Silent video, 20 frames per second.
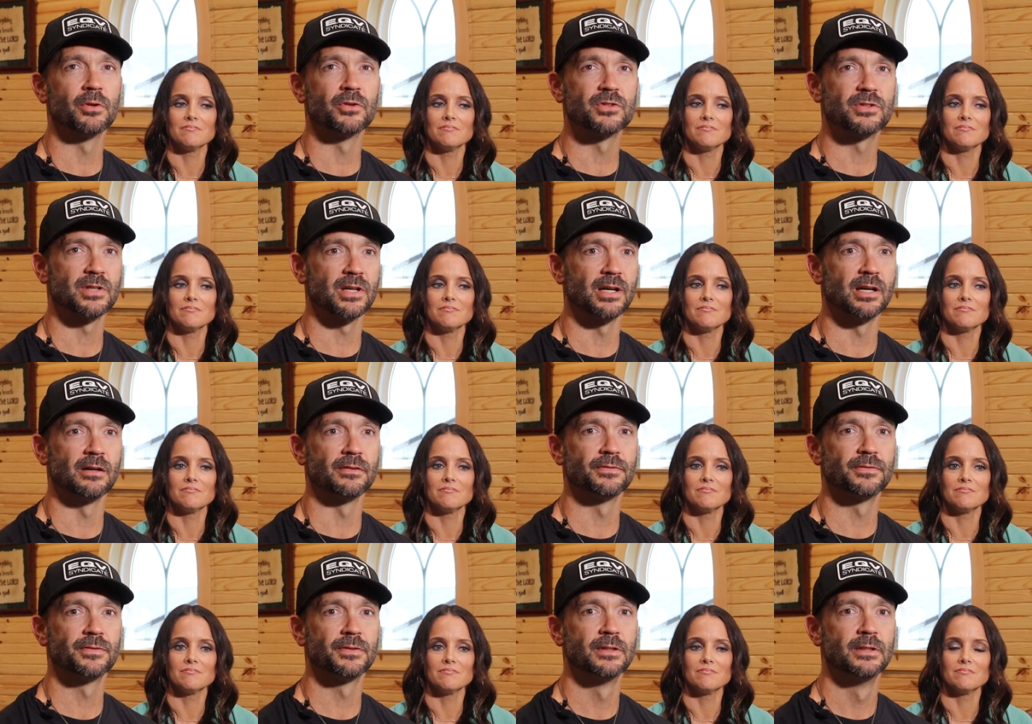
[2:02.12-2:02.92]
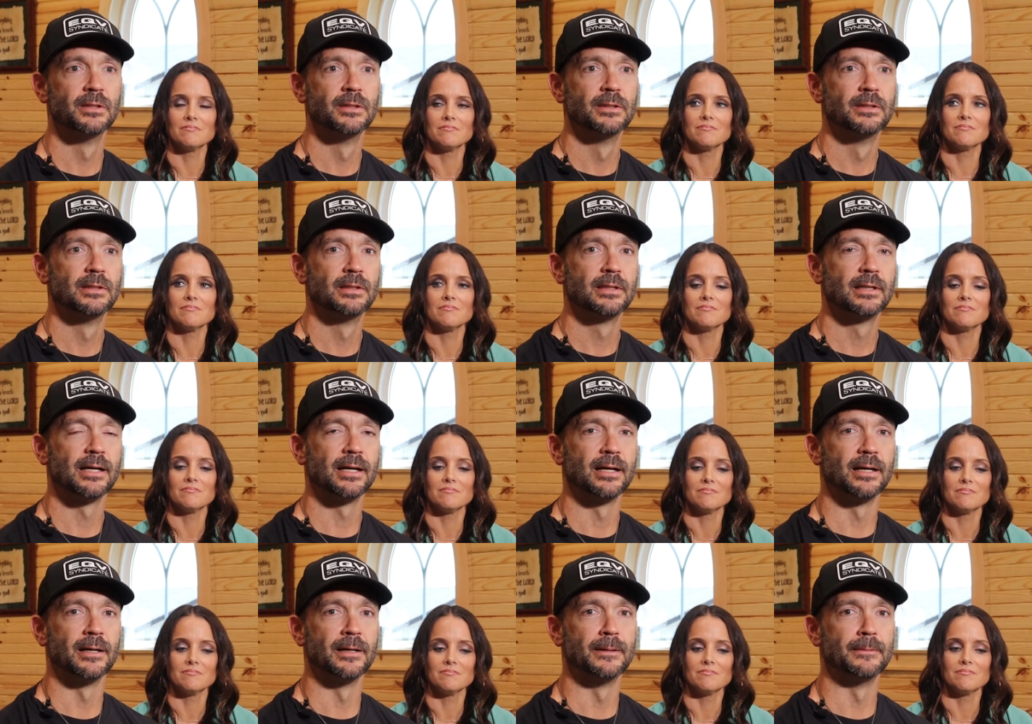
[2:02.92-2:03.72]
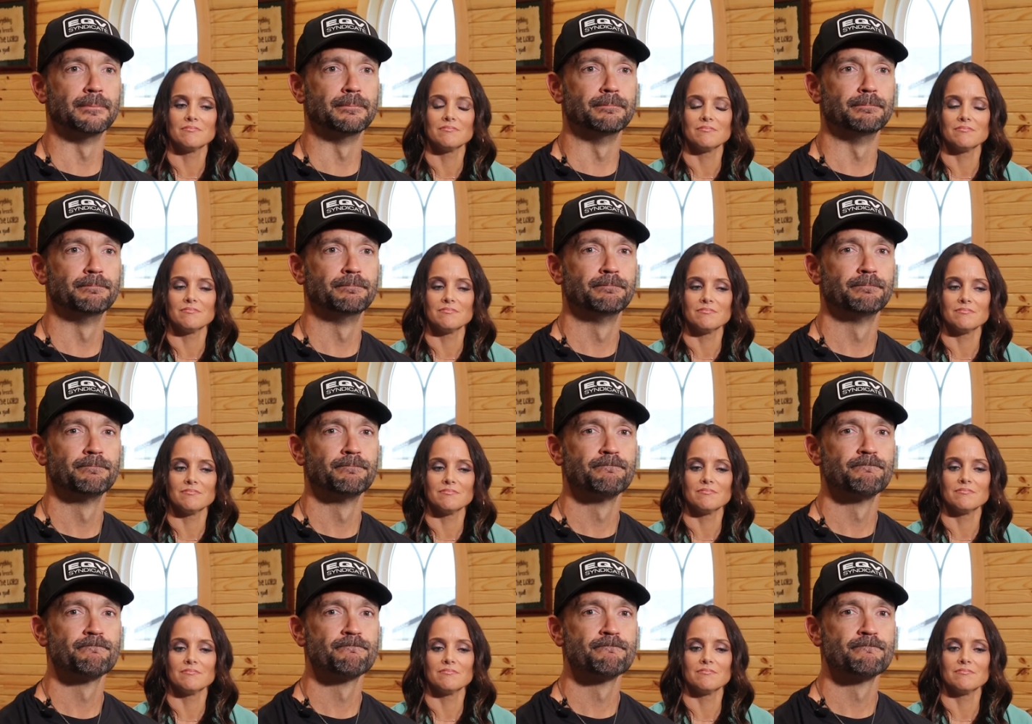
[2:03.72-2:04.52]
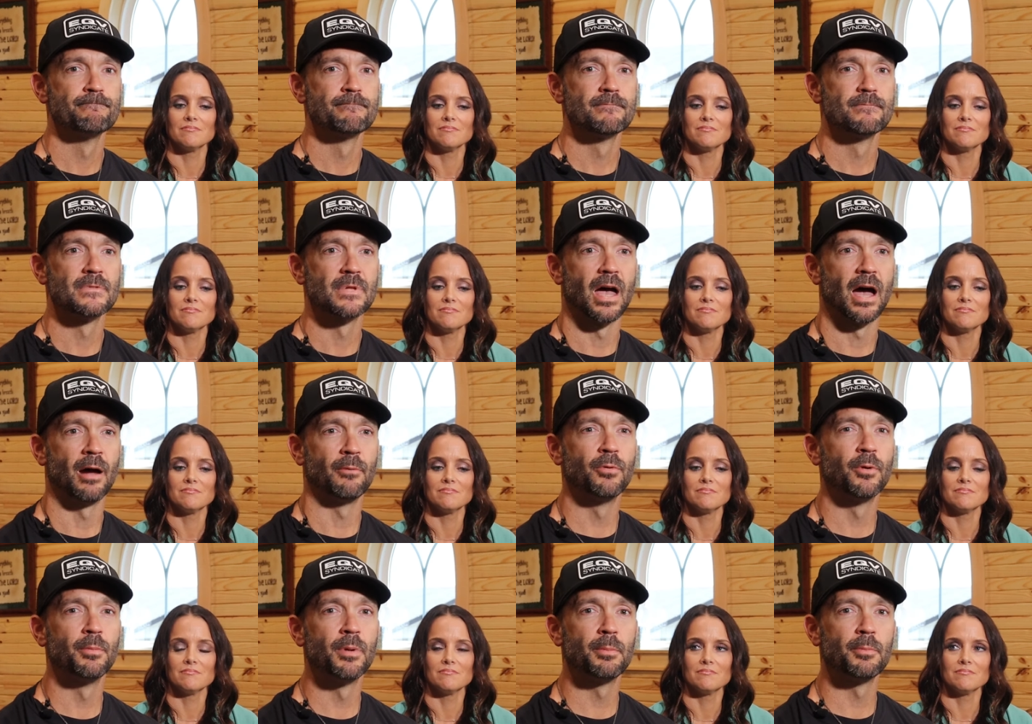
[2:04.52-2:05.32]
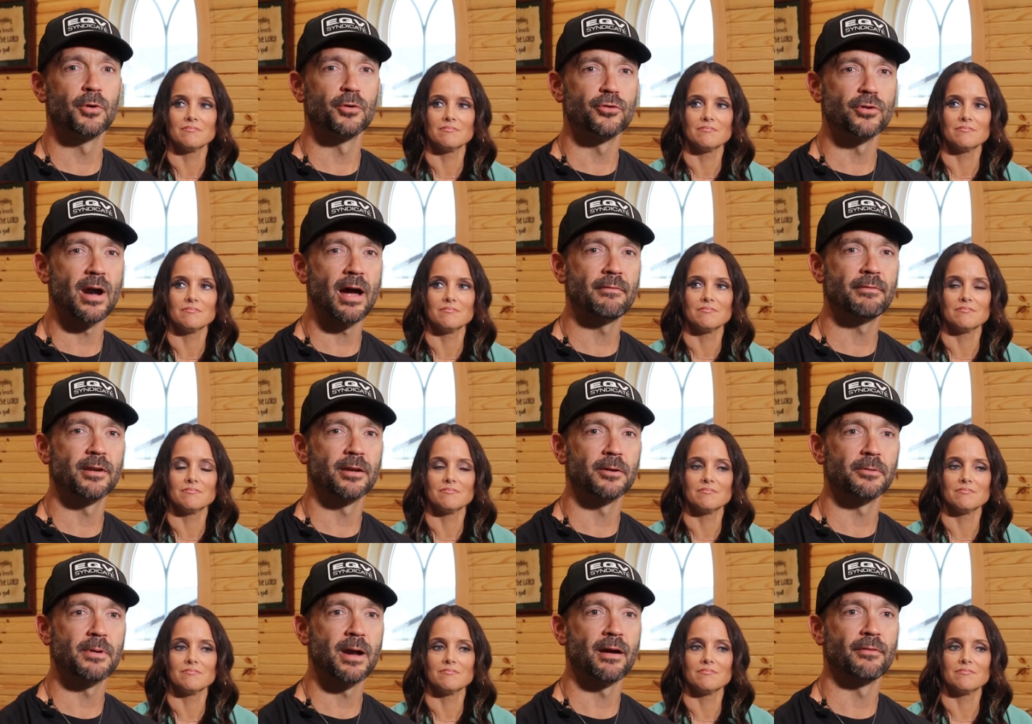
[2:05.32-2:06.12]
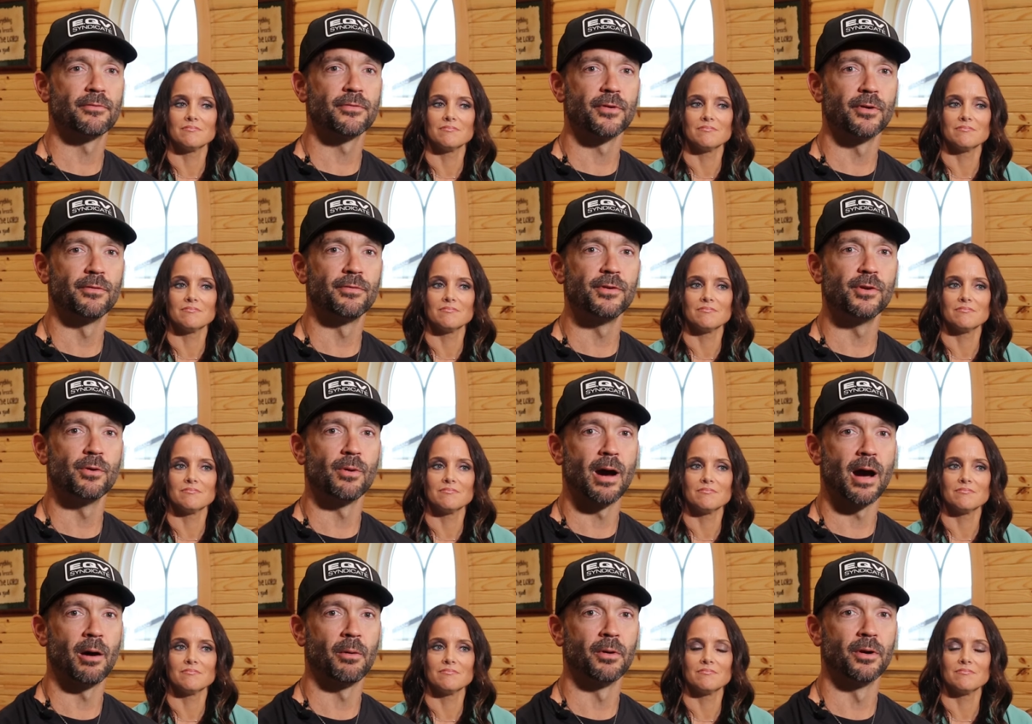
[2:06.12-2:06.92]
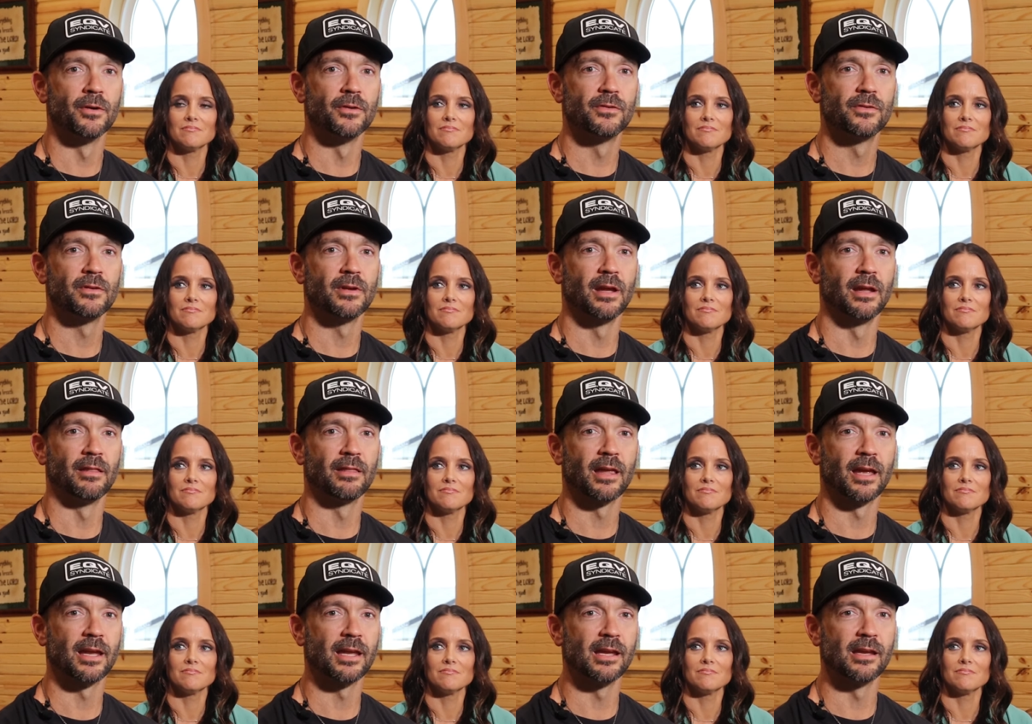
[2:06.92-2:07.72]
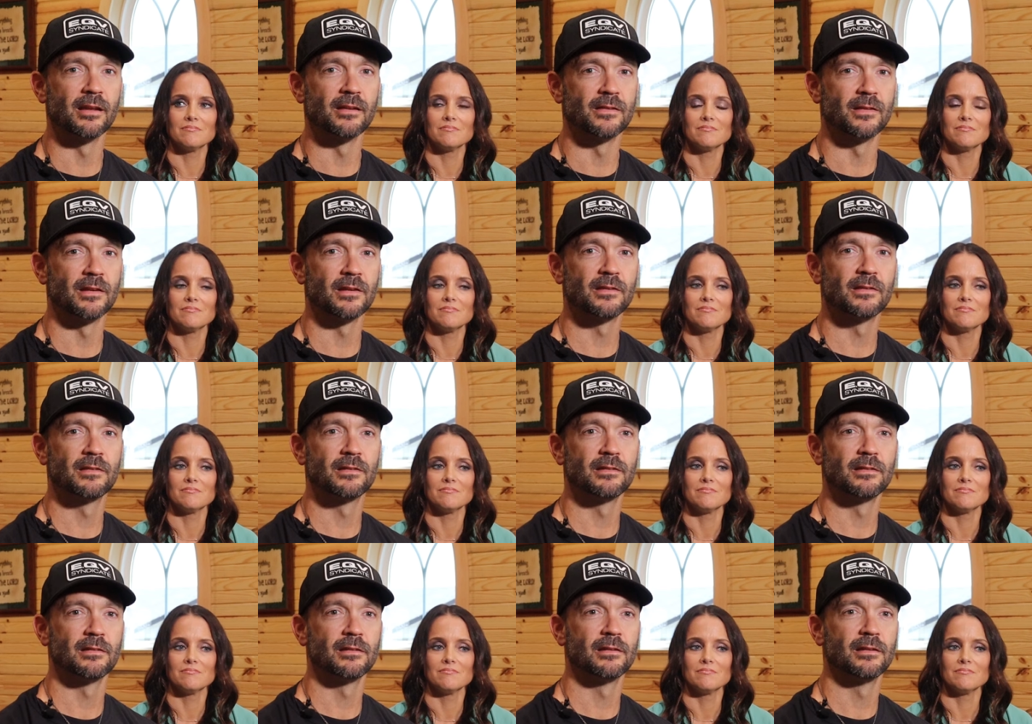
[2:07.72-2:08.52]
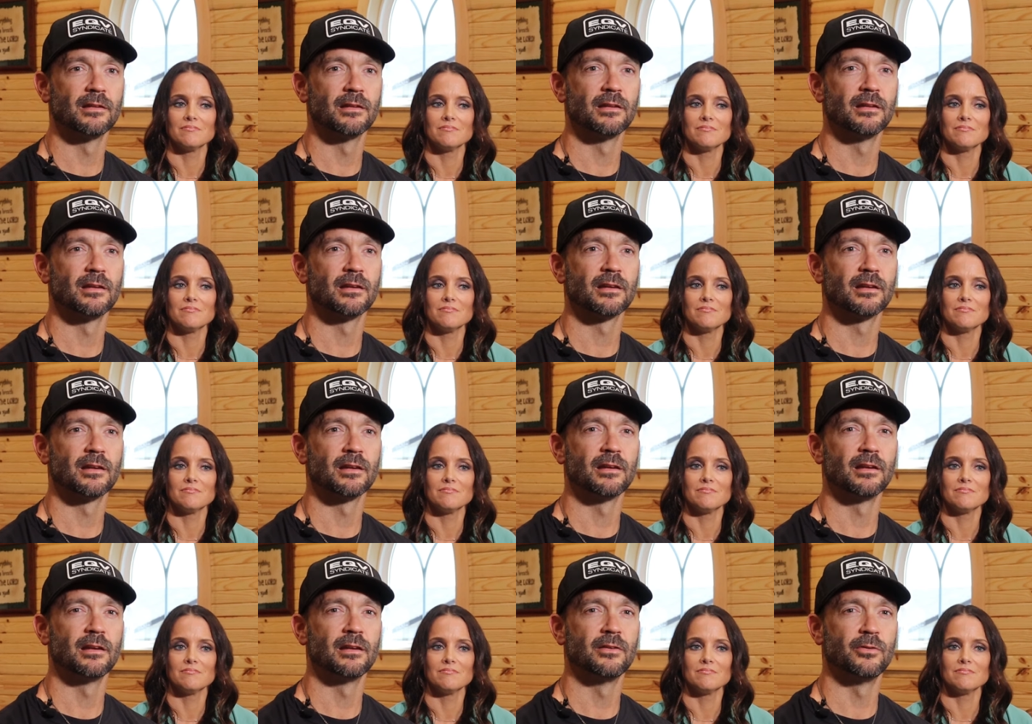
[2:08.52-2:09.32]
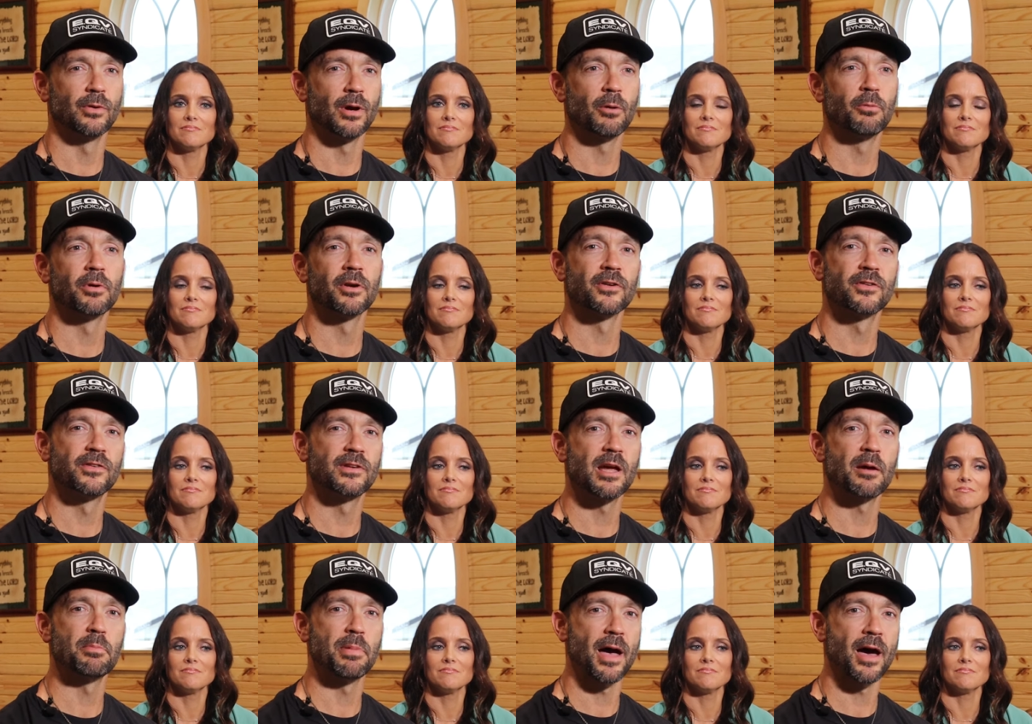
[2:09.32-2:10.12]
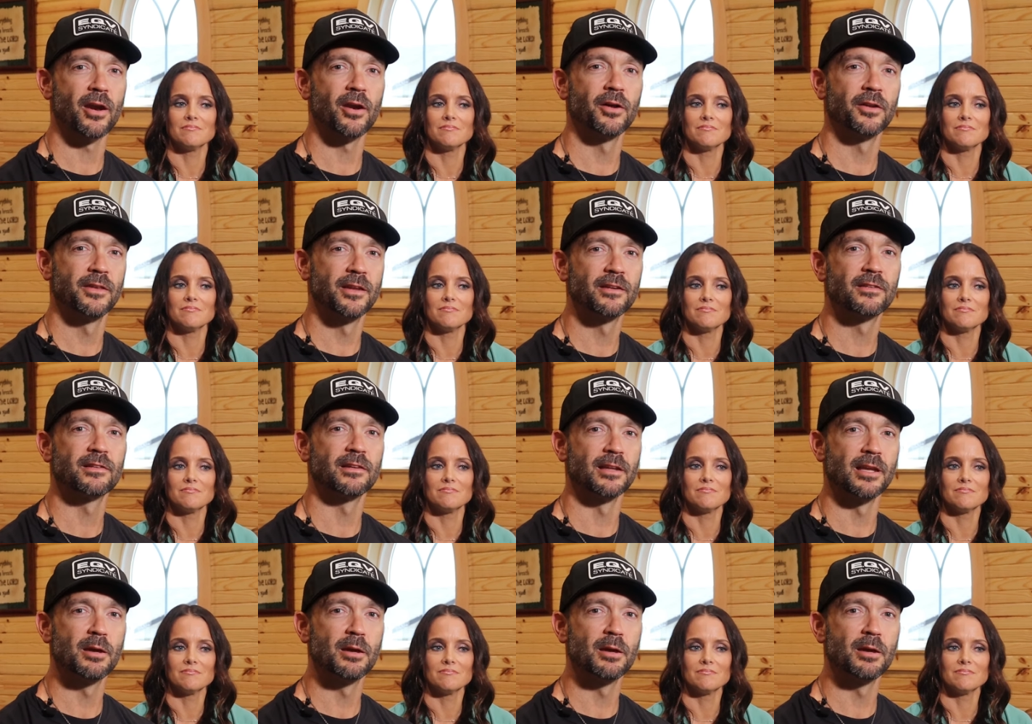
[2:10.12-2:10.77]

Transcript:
Speaker 1: was tough. Um, I remember driving around for a few hours and thinking, is this, do I want to step out on this